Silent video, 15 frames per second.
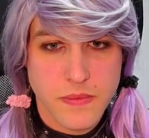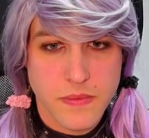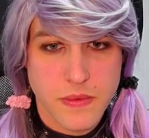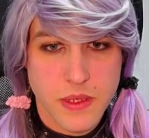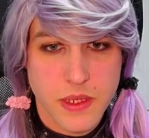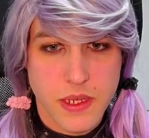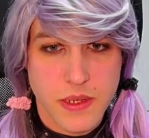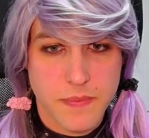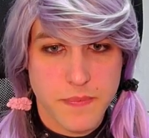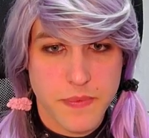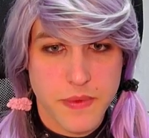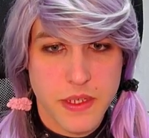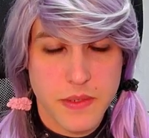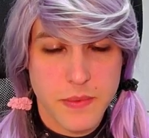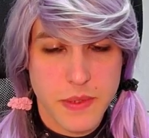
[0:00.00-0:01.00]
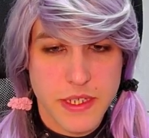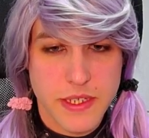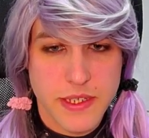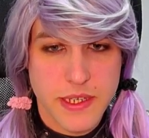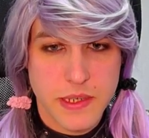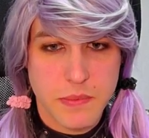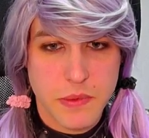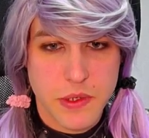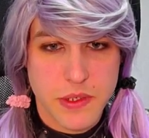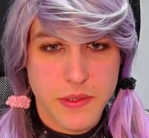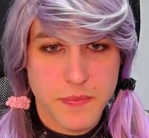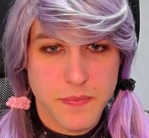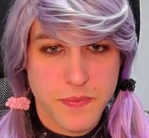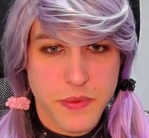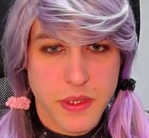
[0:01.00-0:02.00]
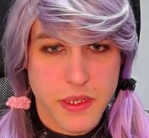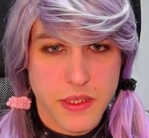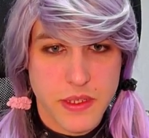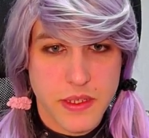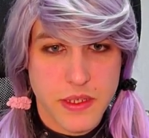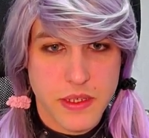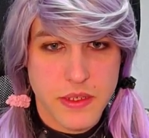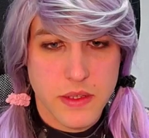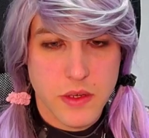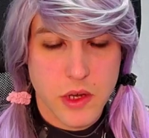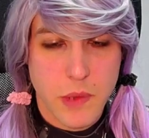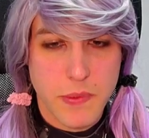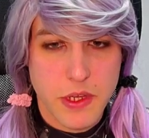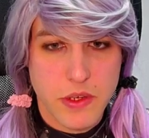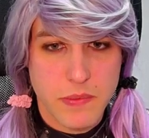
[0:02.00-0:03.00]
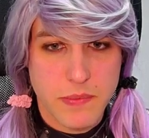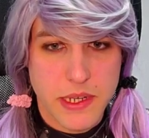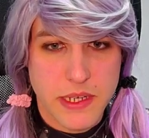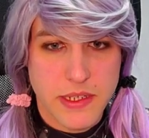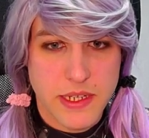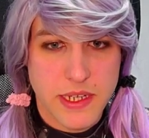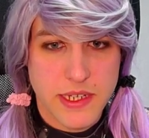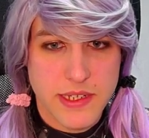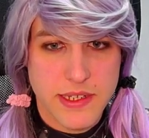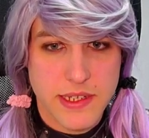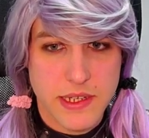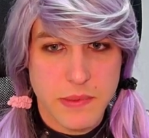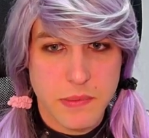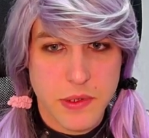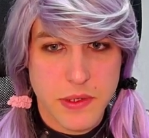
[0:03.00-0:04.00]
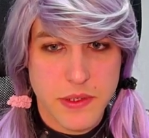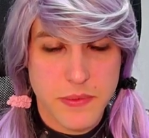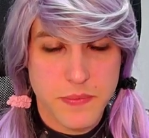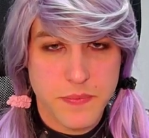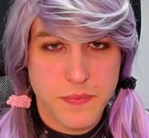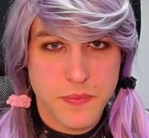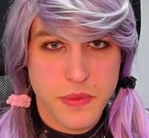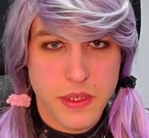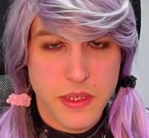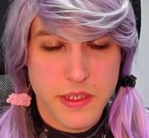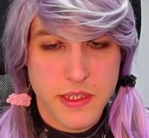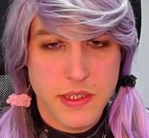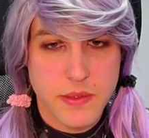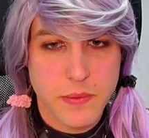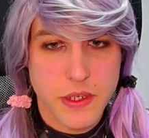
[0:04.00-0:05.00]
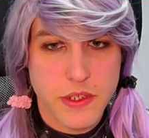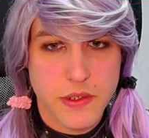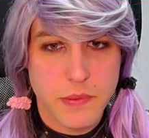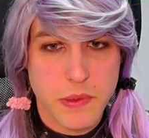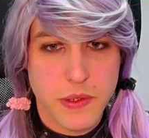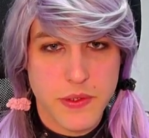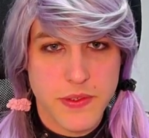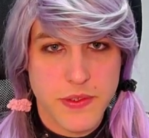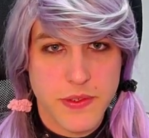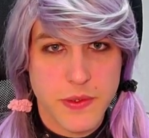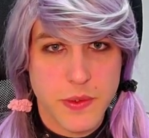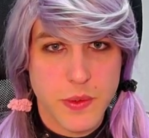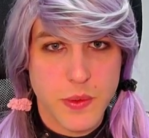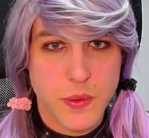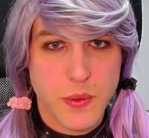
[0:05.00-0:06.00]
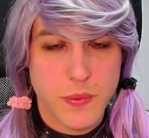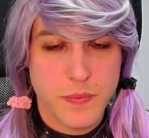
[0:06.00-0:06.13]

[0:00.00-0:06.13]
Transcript: yeah, this one is the input, and the copy command takes the input. And since we're supposed to